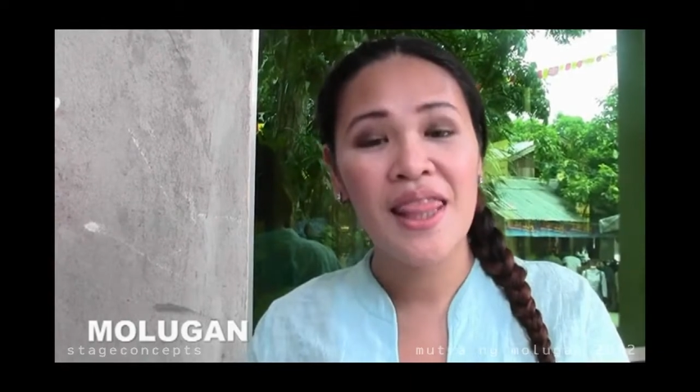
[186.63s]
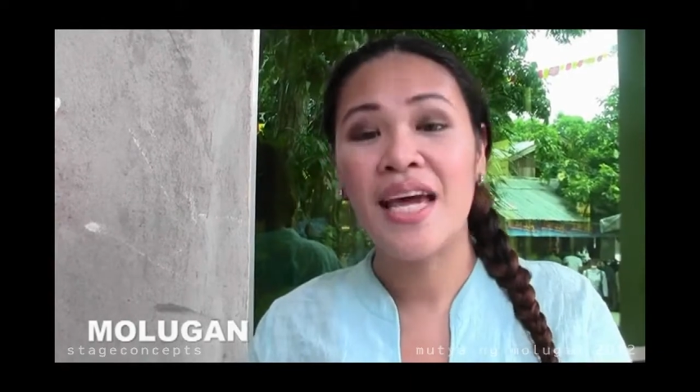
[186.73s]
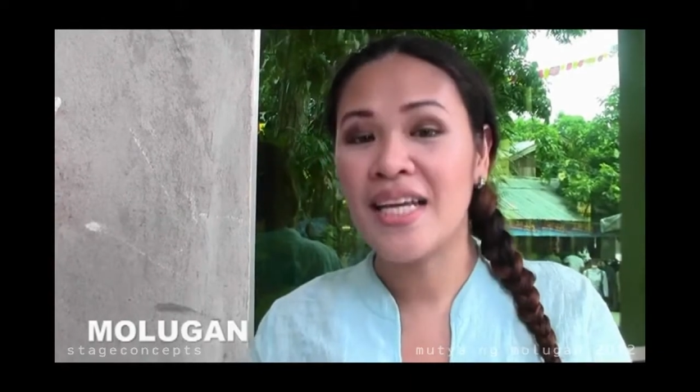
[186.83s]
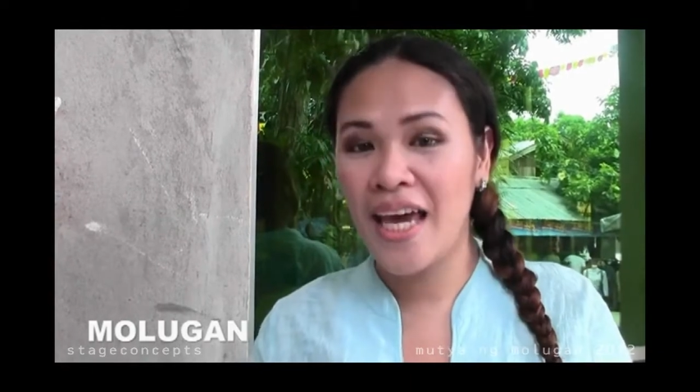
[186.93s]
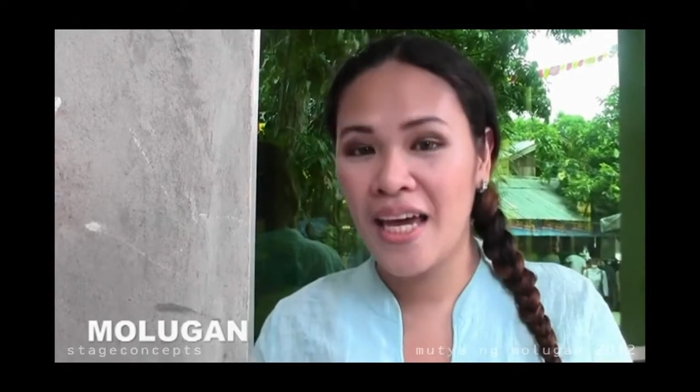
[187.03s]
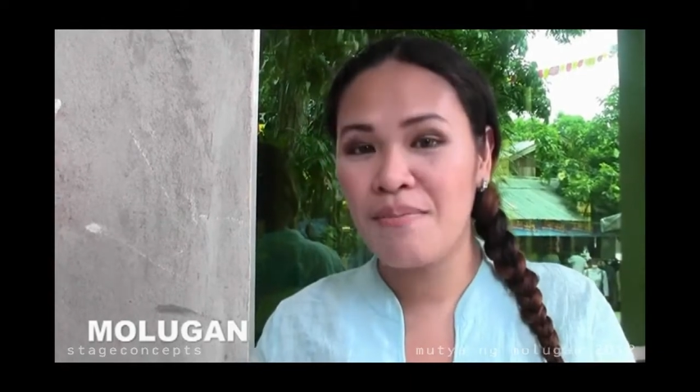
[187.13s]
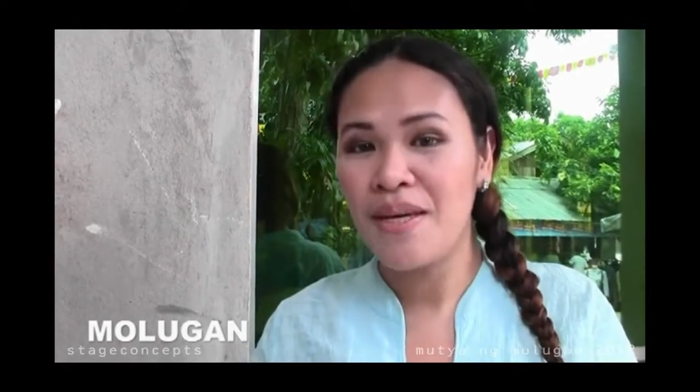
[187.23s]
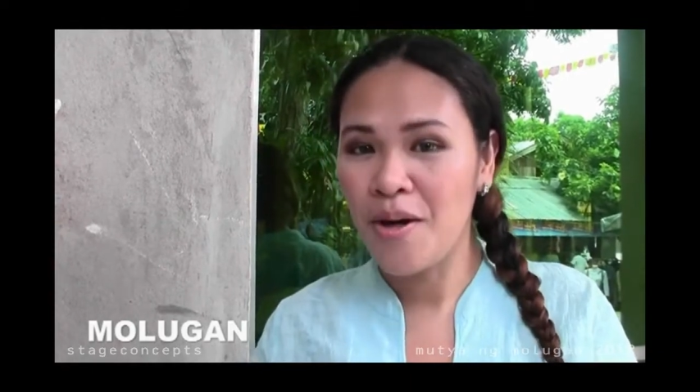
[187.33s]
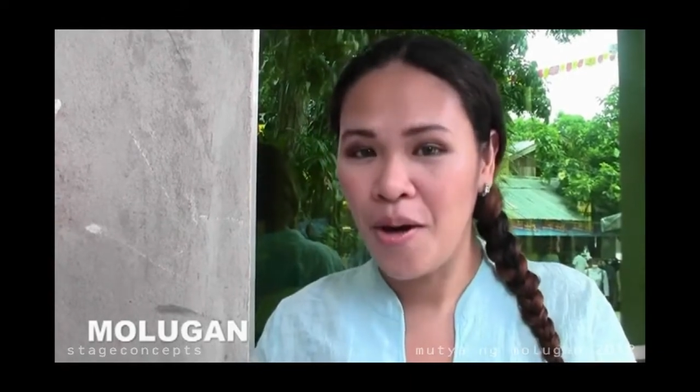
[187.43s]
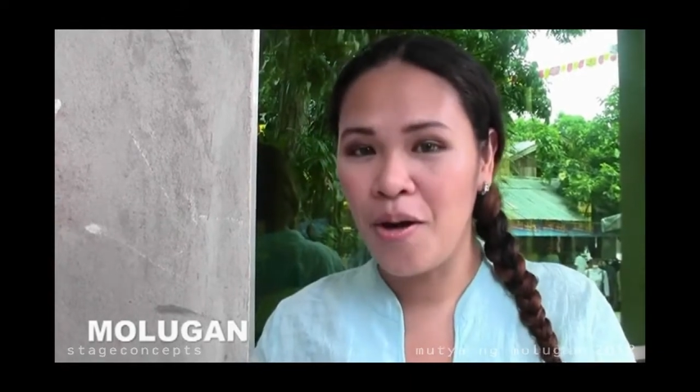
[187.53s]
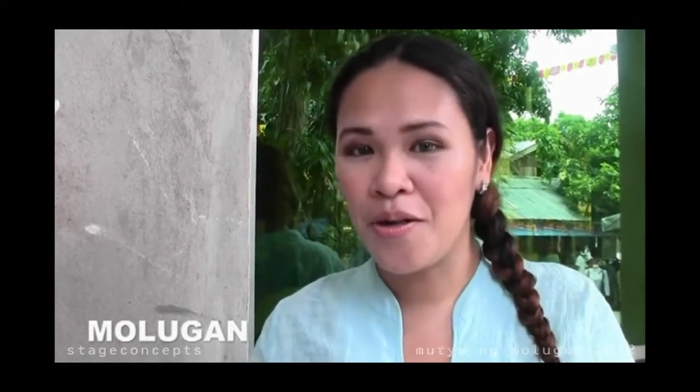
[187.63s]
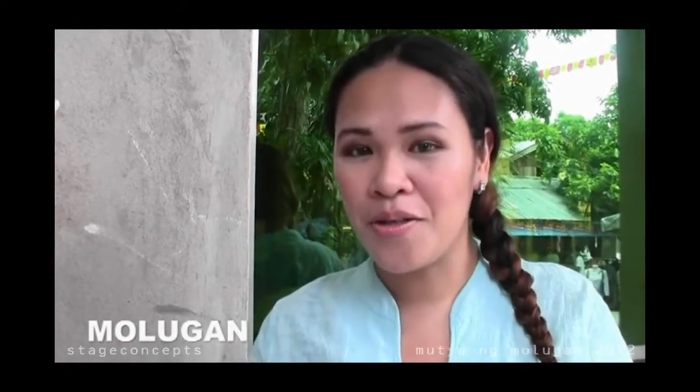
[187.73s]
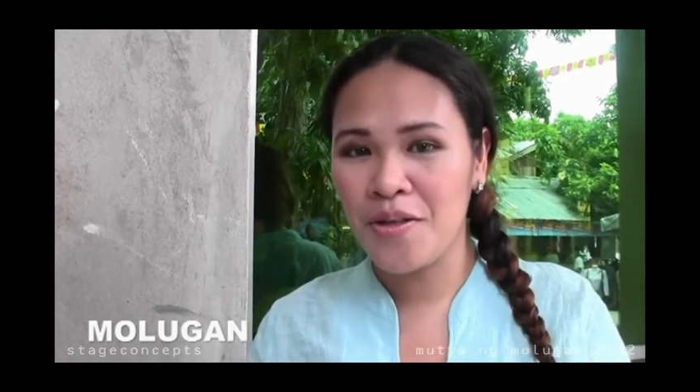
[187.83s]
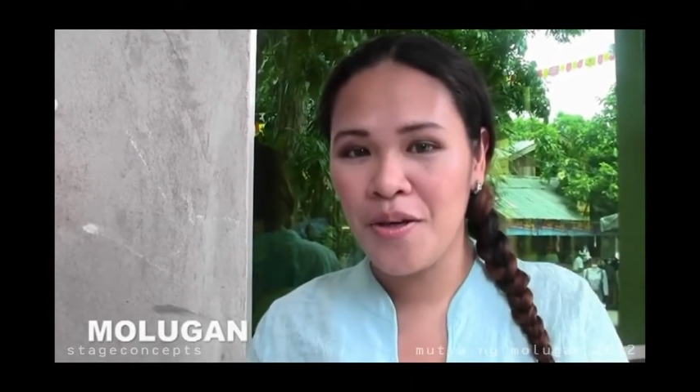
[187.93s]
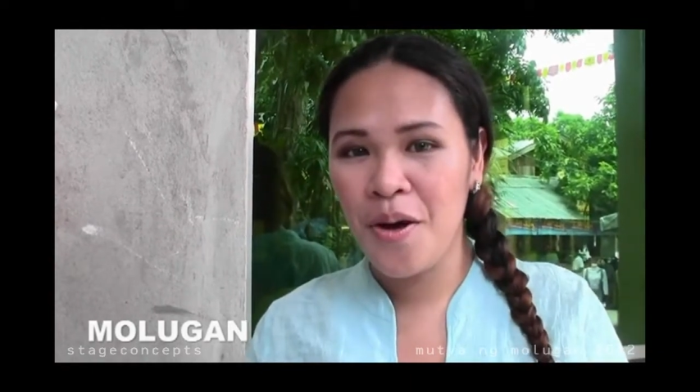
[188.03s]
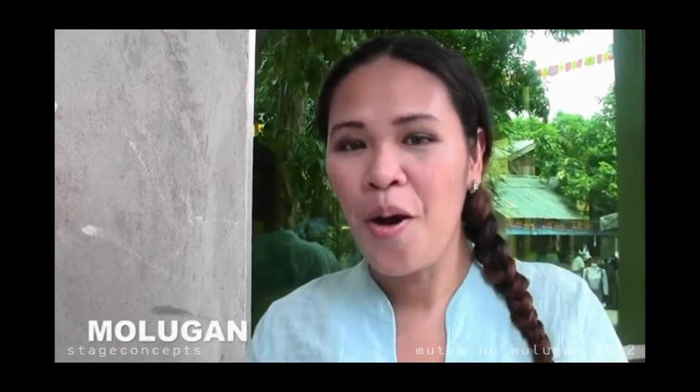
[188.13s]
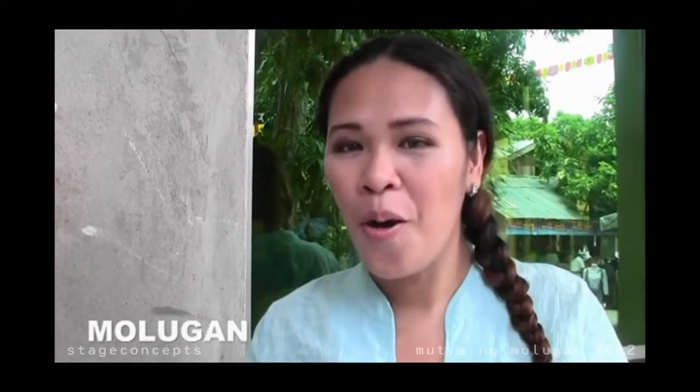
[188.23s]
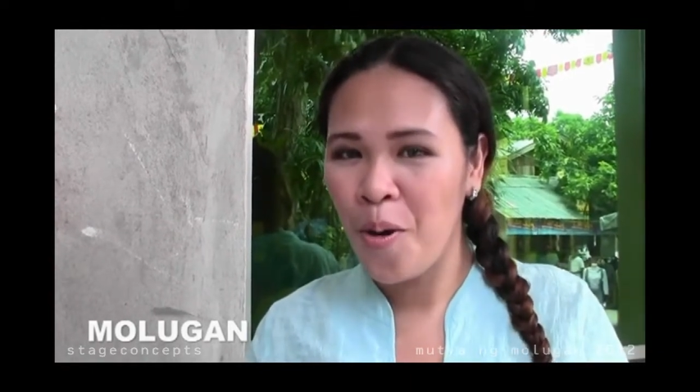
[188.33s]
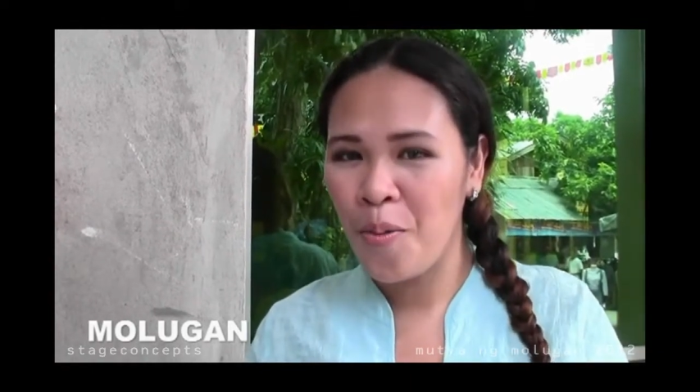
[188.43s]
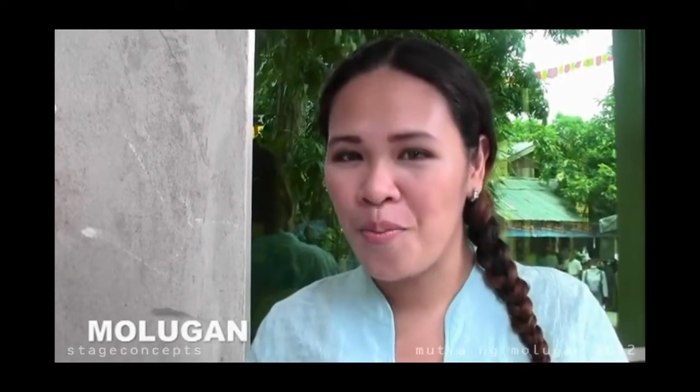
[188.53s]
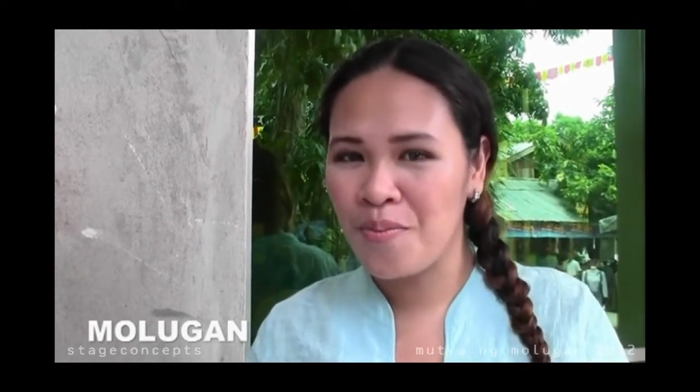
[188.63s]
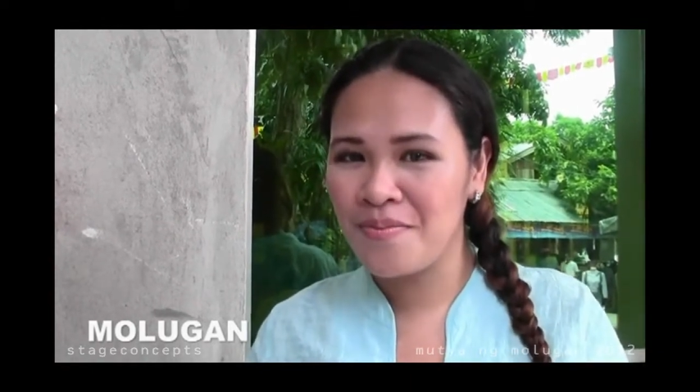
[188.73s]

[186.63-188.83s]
that can be called home.